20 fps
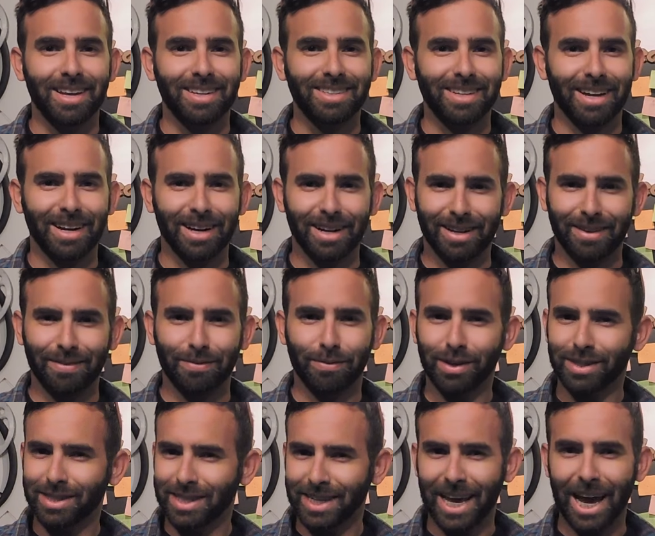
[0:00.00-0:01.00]
it's kind of
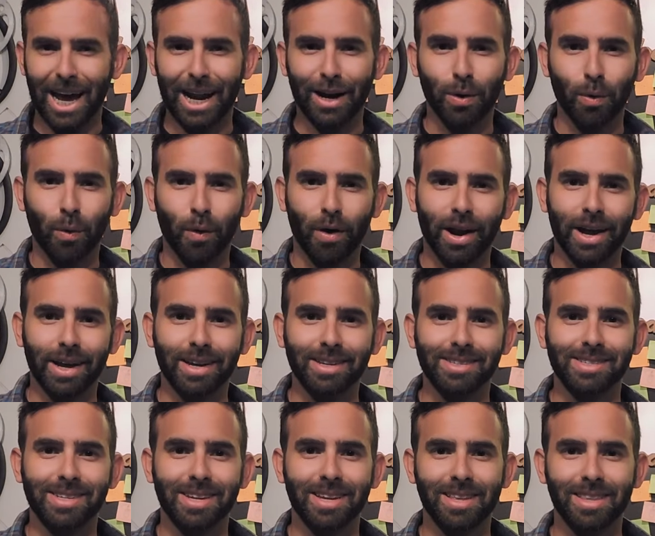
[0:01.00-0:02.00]
fun to
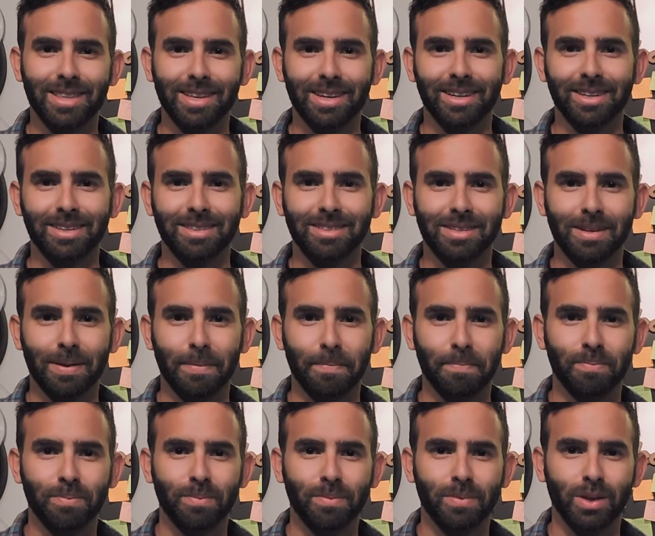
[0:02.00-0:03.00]
categorize things
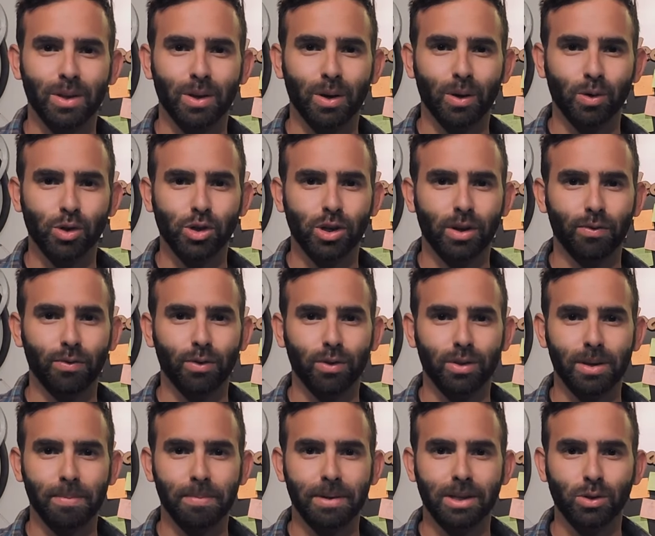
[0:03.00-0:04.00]
and, you know, shuffle
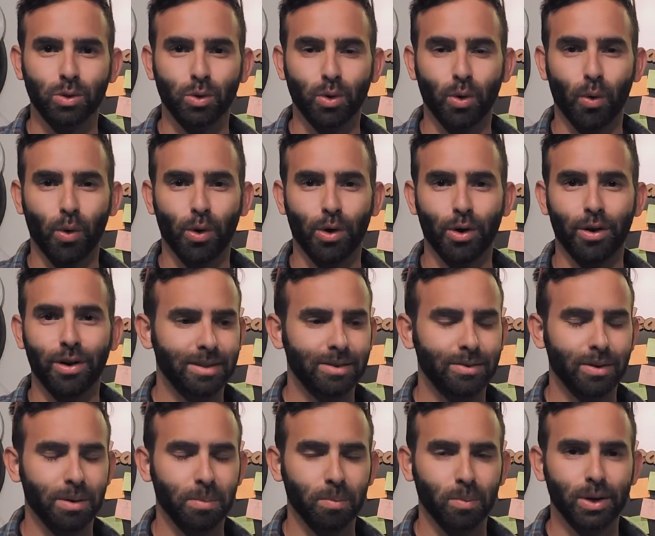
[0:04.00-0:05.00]
them into an order.
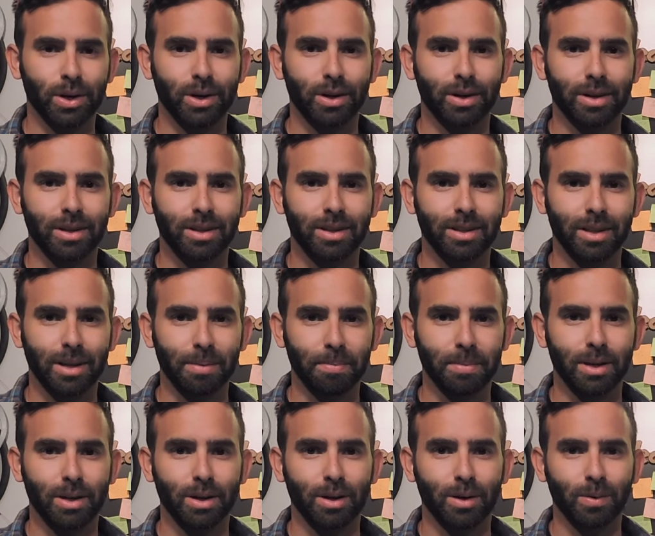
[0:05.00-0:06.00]
If I'm weird, let
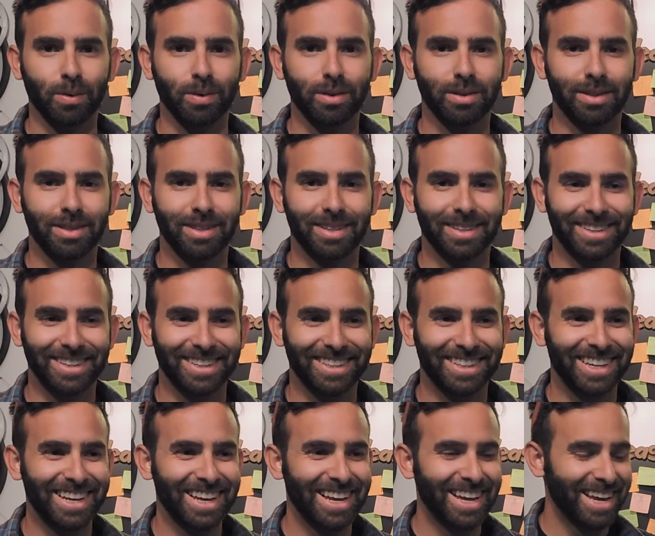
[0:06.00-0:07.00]
me know.
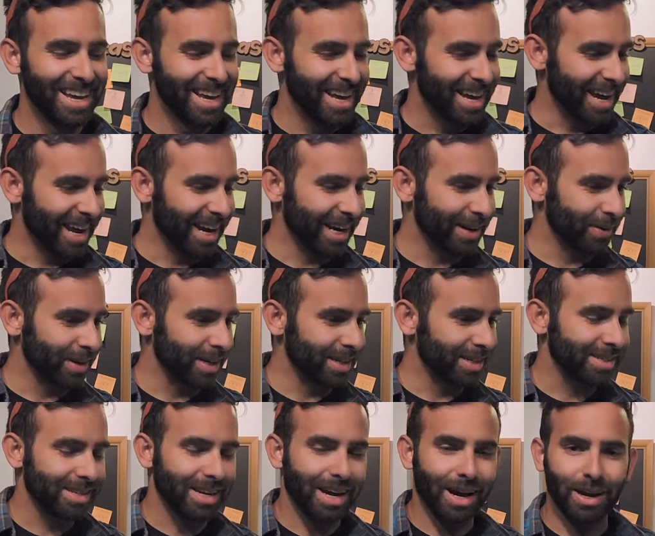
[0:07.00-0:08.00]

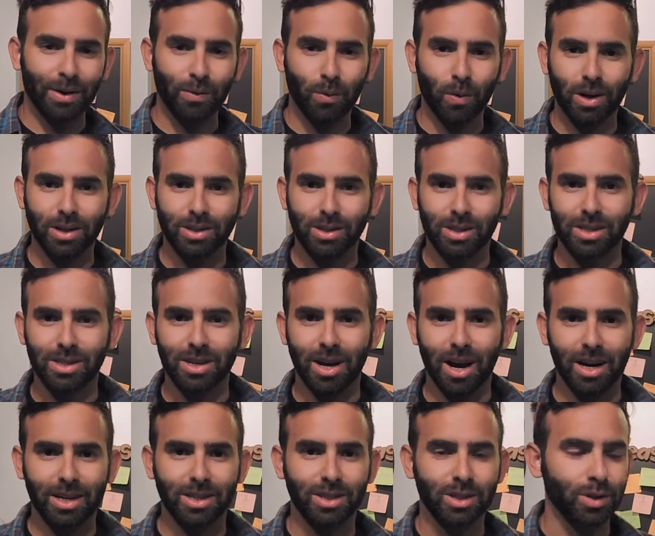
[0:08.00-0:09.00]
Anyways, I want to
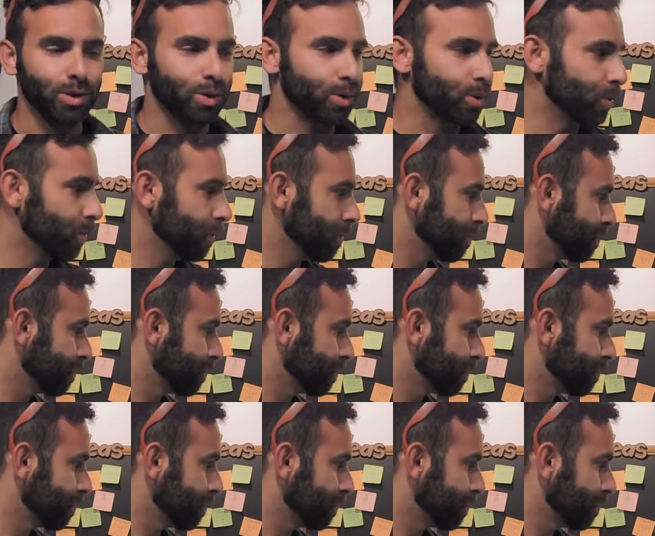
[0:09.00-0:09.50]
talk to you